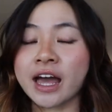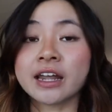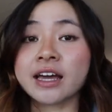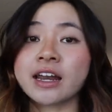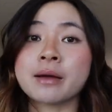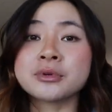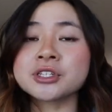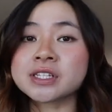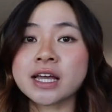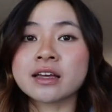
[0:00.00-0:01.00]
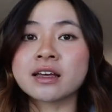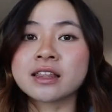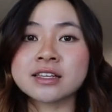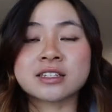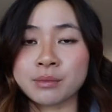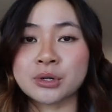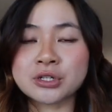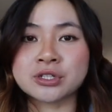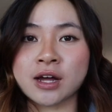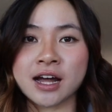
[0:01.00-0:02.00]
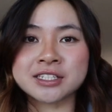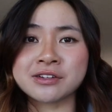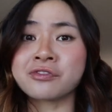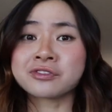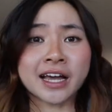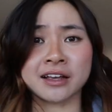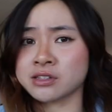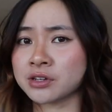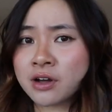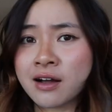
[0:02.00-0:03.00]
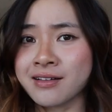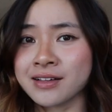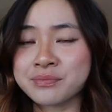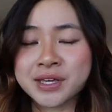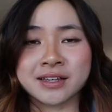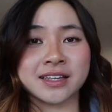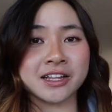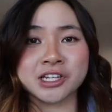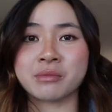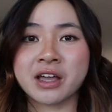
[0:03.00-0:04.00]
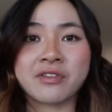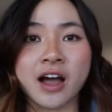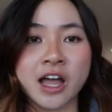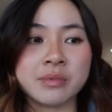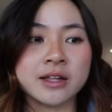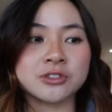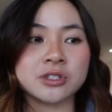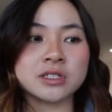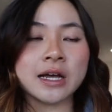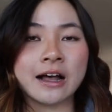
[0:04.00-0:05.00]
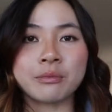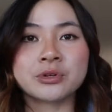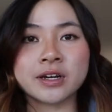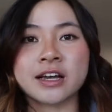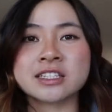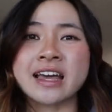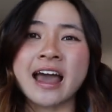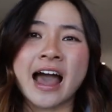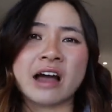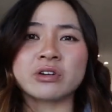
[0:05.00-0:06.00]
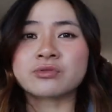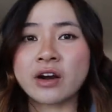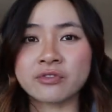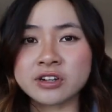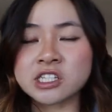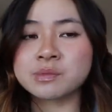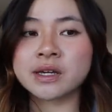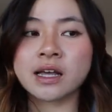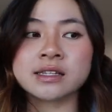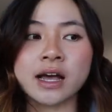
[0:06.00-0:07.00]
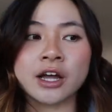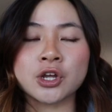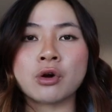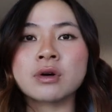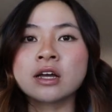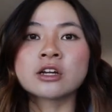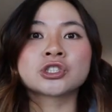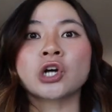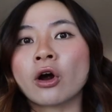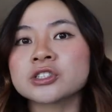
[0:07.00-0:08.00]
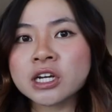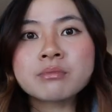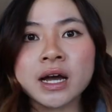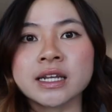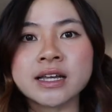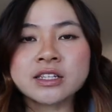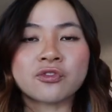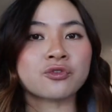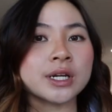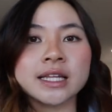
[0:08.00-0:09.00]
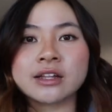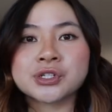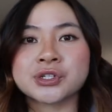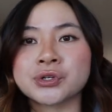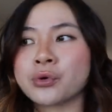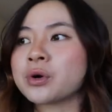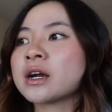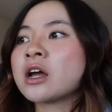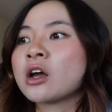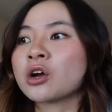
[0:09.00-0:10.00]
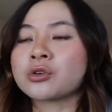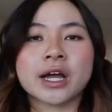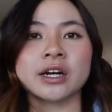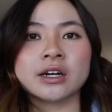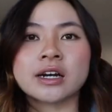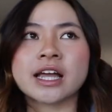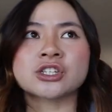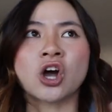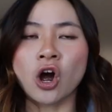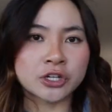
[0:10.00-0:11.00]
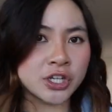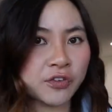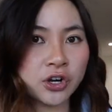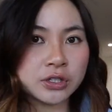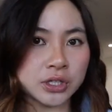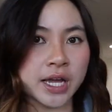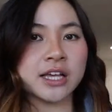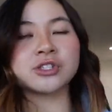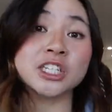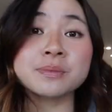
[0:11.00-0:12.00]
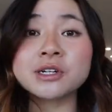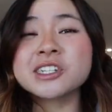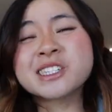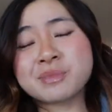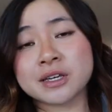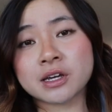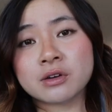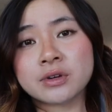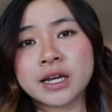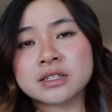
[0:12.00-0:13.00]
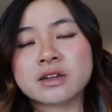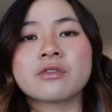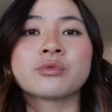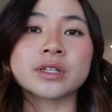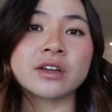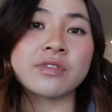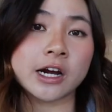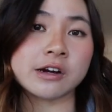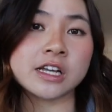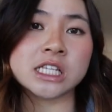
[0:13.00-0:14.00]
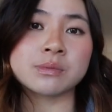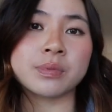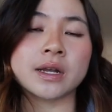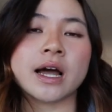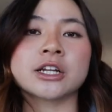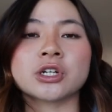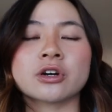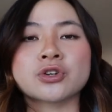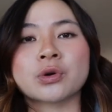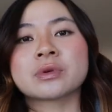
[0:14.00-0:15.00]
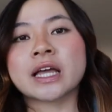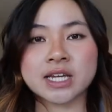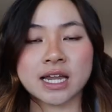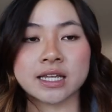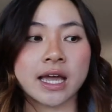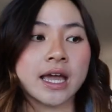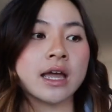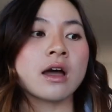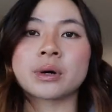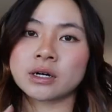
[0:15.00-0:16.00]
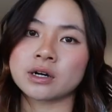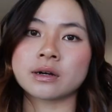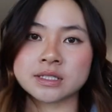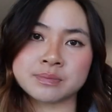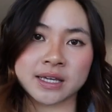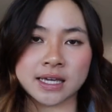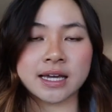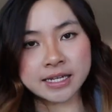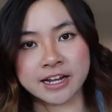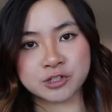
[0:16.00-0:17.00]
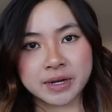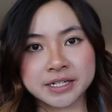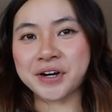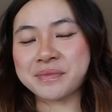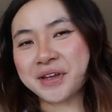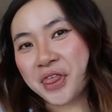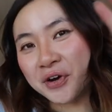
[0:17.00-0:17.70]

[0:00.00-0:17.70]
And again, I'm just saying these numbers not to flex on y'all because that's not my vibe. It's just to help you guys have a reference because I know charging money as a freelancer or creator is difficult, okay? So typical speaking rate really varies, but I charge normally 10K per speaking engagement. All right, my